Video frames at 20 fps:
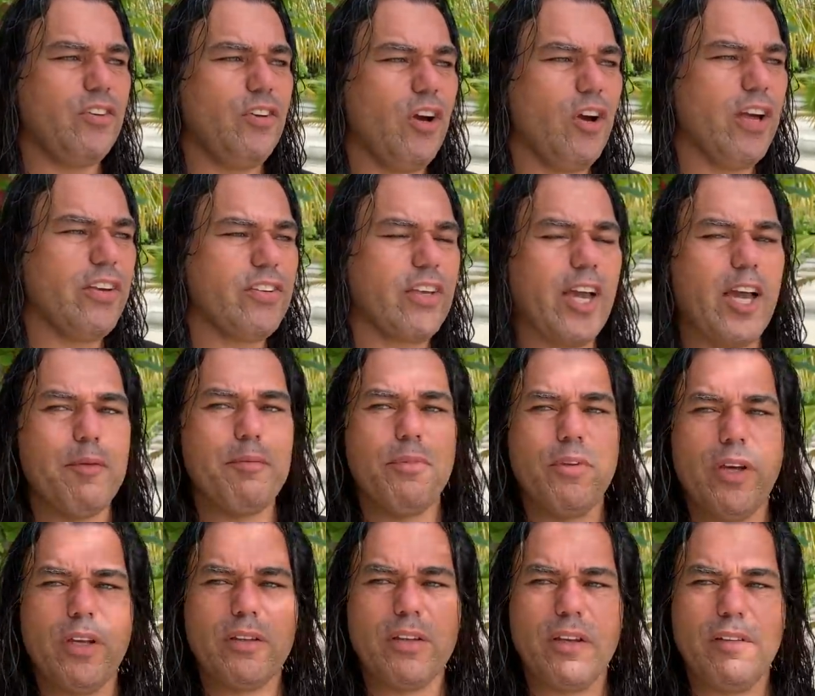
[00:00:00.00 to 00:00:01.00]
Yes, I'm
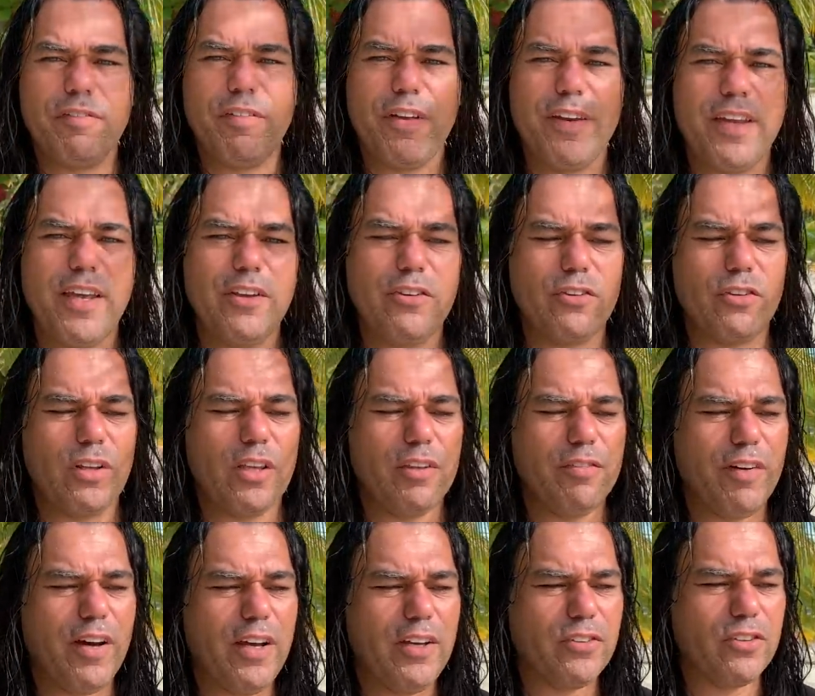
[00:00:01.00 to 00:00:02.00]
not a financial
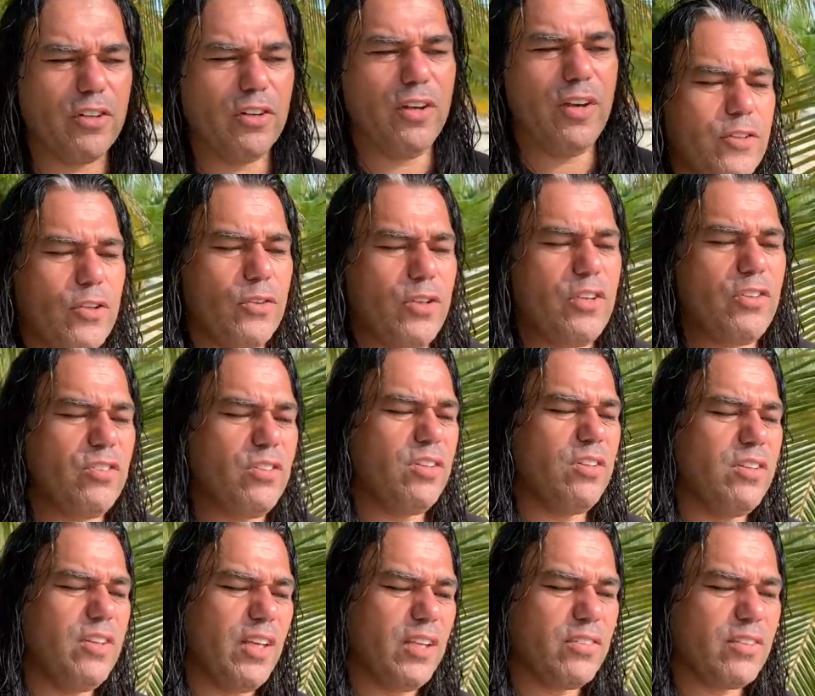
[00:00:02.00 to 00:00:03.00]
advisor, so this is a
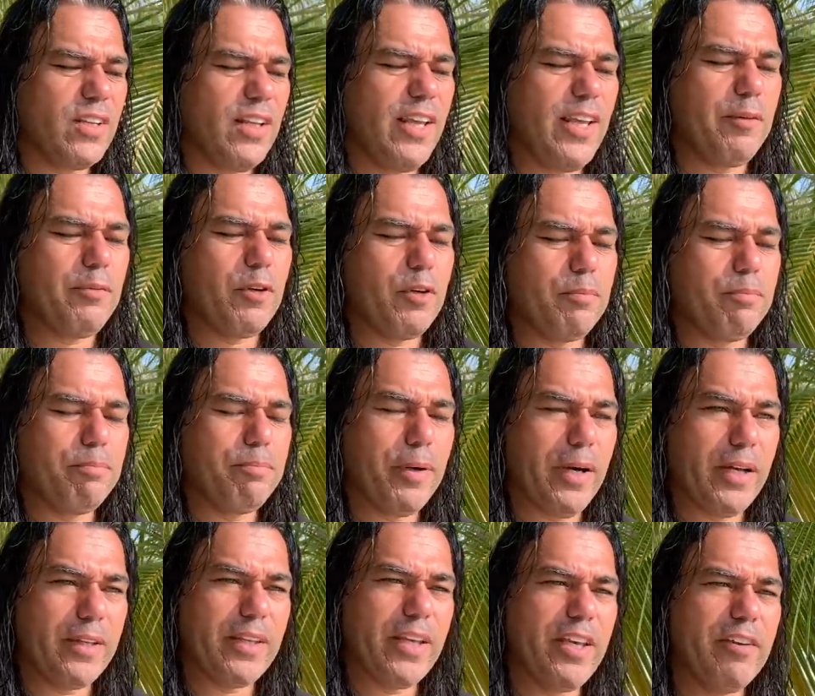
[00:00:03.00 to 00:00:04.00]
disclaimer,
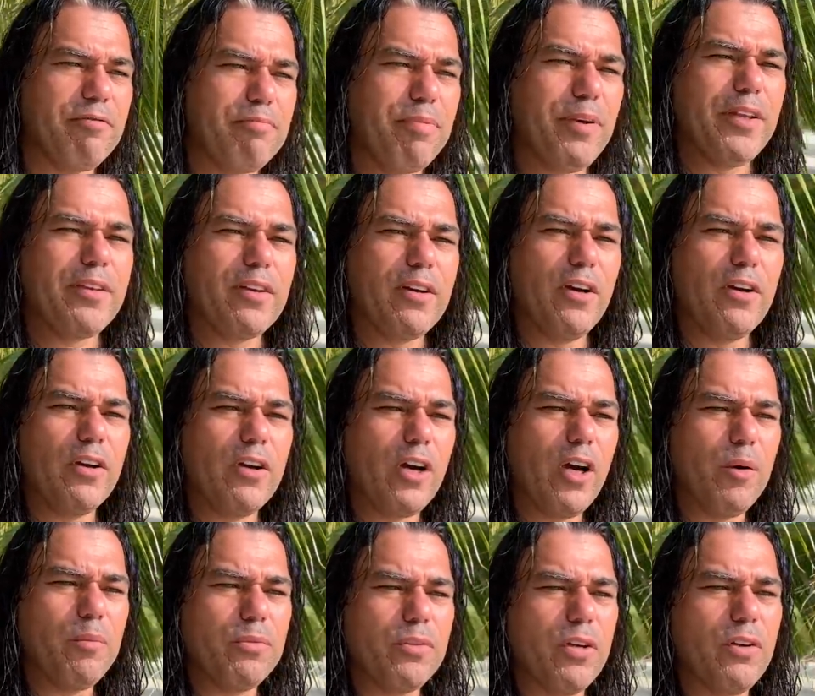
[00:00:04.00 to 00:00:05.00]
but if Bitcoin
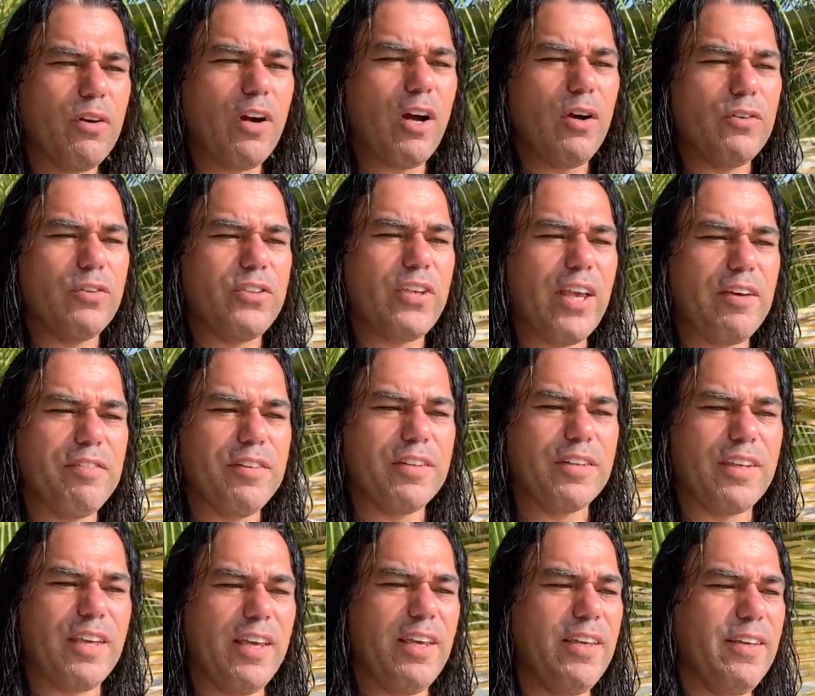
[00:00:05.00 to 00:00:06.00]
comes around seven
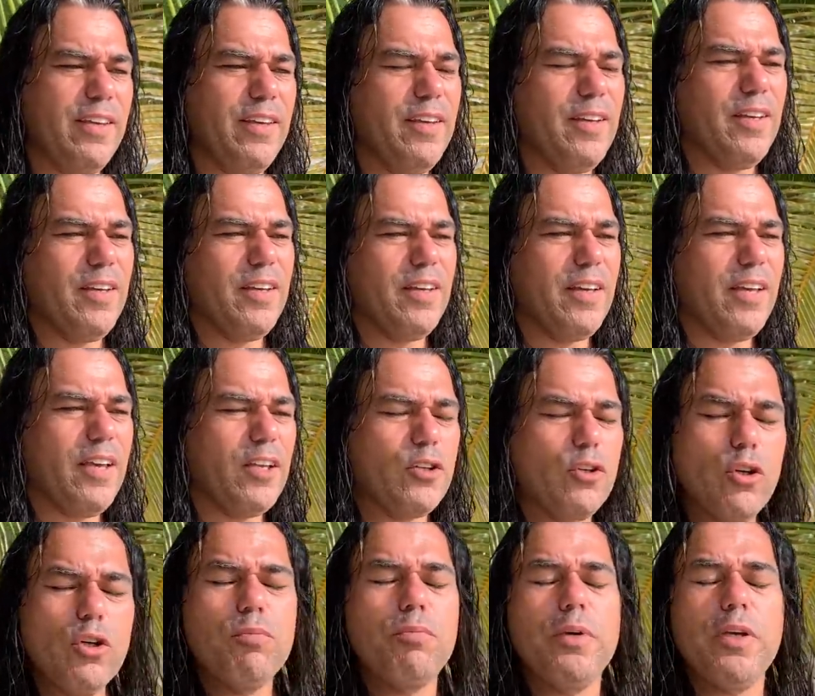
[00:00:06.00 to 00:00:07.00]
K, it
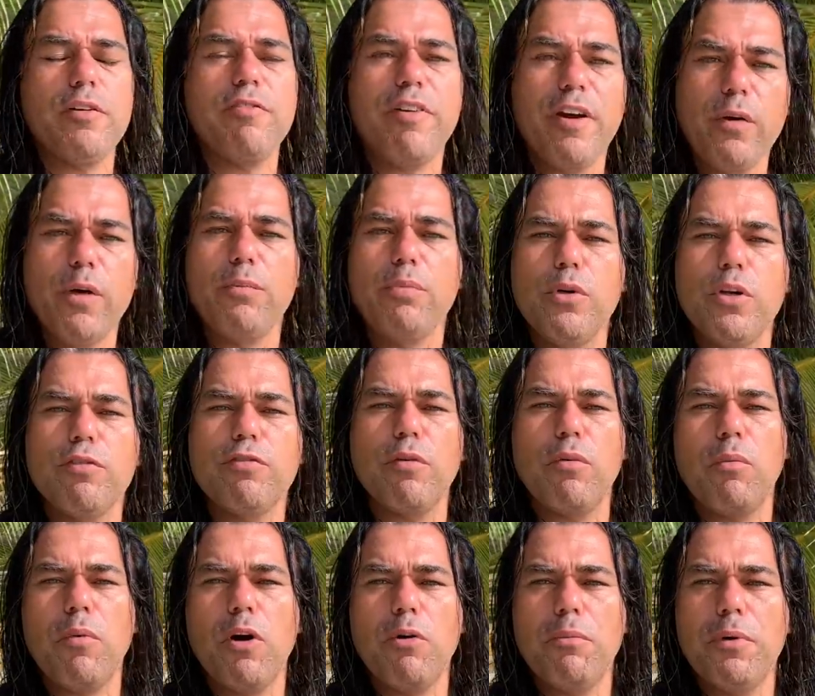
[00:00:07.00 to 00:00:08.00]
could be a very beautiful
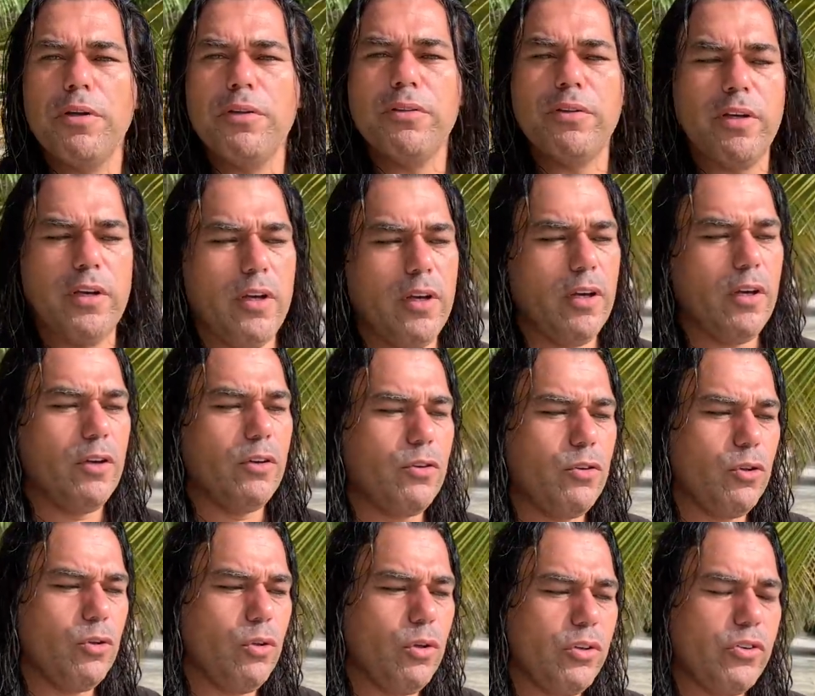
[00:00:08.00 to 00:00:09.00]
moment
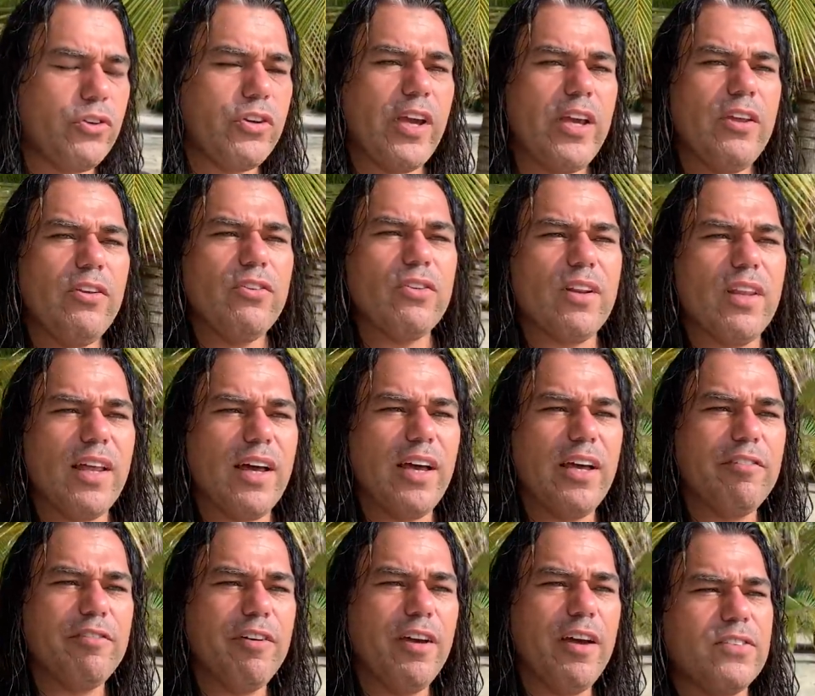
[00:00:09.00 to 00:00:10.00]
to change your
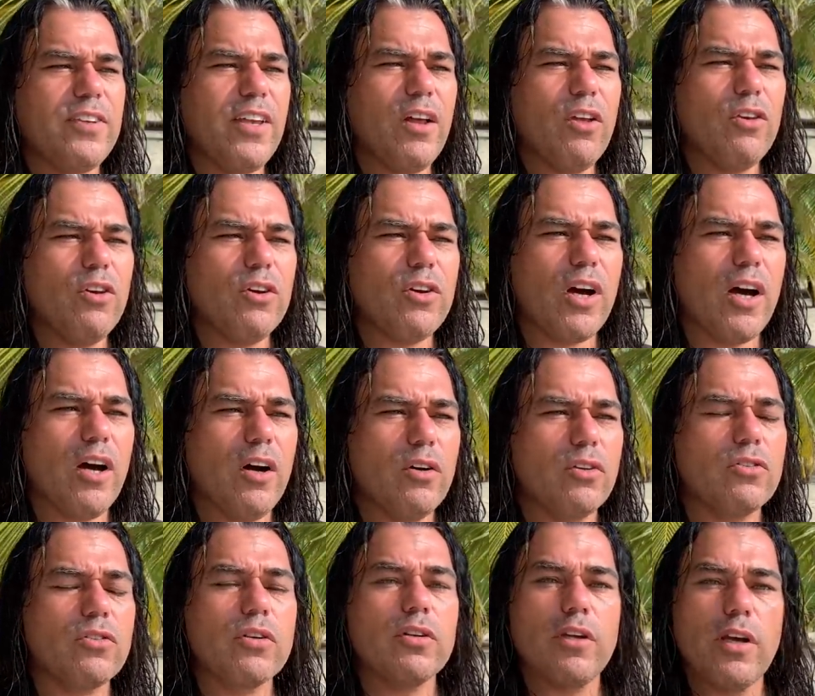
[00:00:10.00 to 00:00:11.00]
life, sell your
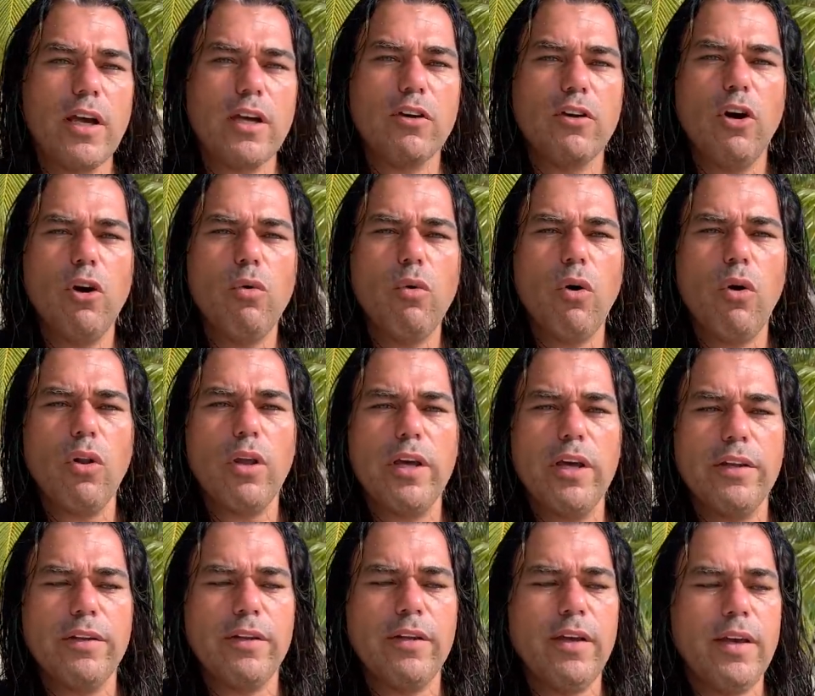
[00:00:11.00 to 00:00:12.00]
house, and go all
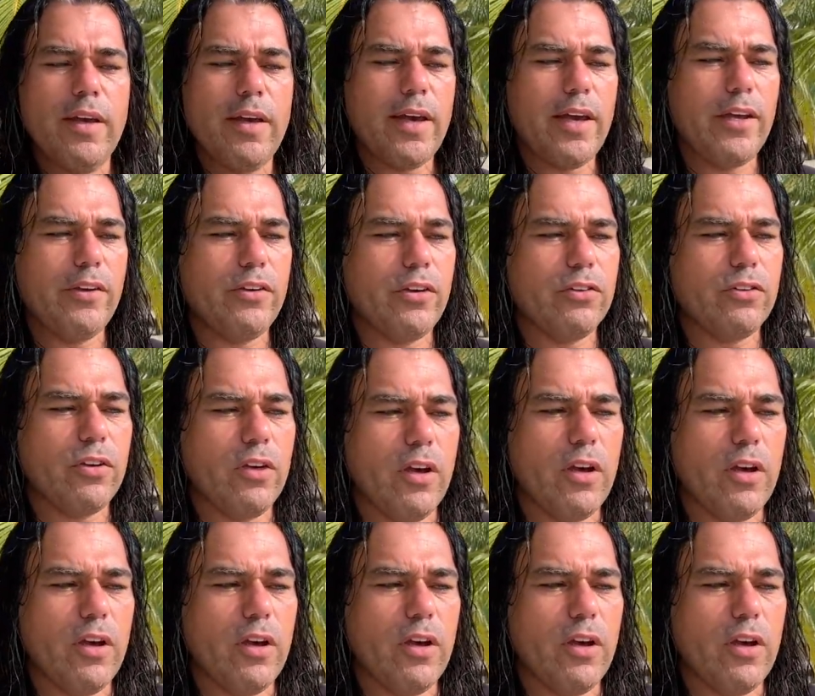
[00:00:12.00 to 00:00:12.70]
in, and just